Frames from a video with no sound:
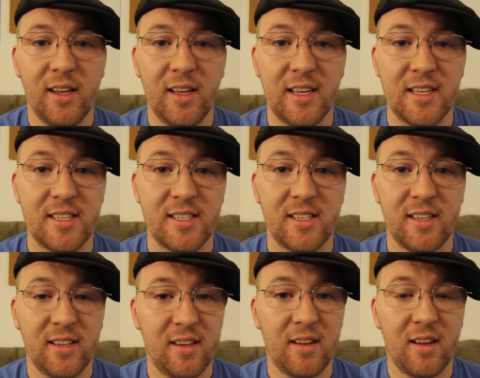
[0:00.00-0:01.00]
is
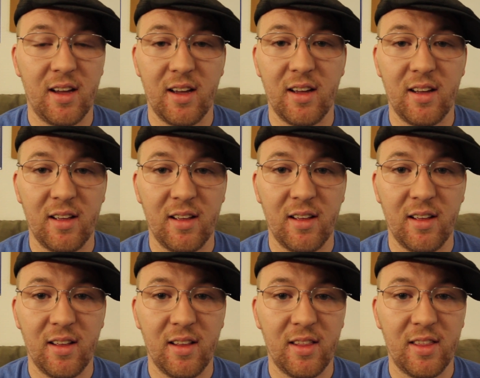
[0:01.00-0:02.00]

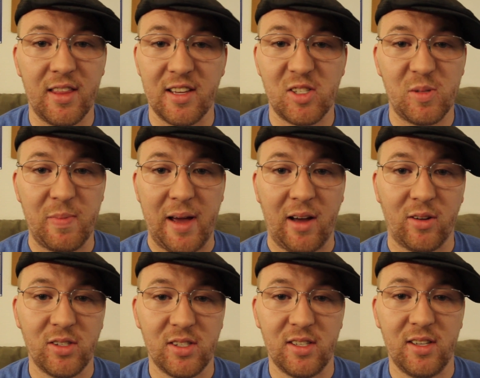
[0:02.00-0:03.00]
the
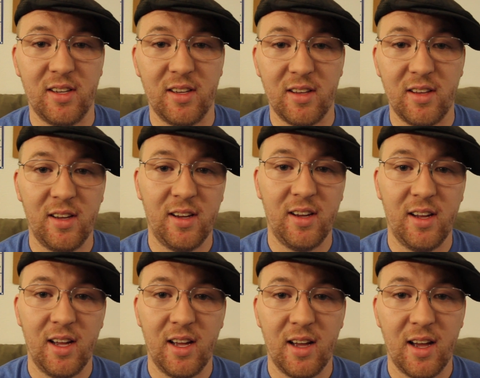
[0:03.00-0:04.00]
spouse
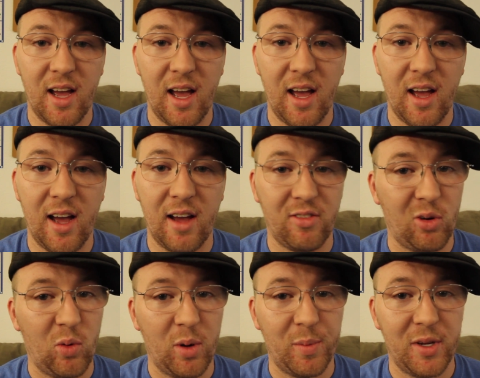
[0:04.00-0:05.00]
of a
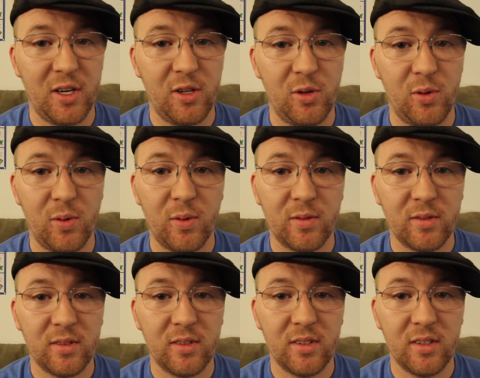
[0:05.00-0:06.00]
woman who
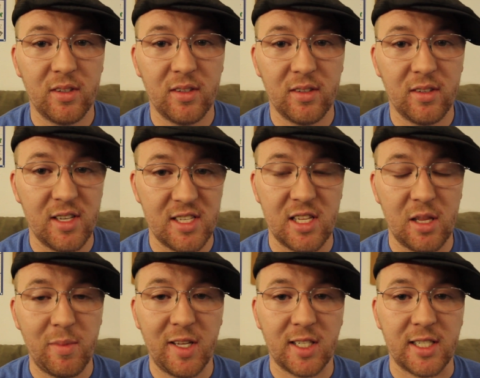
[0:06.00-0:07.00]
is in
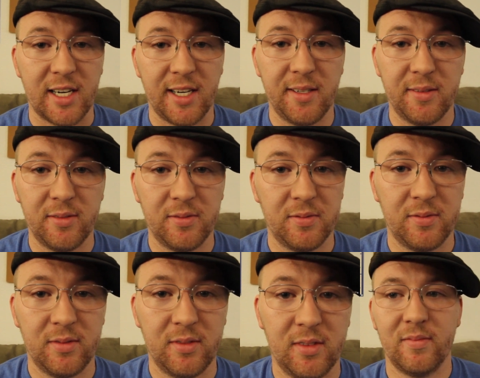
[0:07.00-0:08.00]
the military.
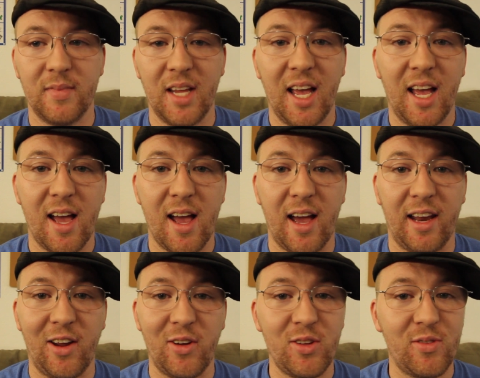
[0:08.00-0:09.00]
I
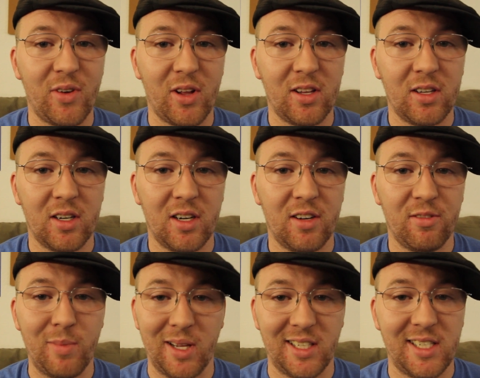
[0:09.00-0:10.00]
know you've all heard of
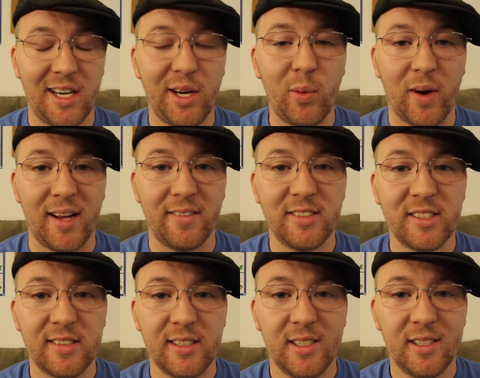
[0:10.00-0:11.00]
military wives,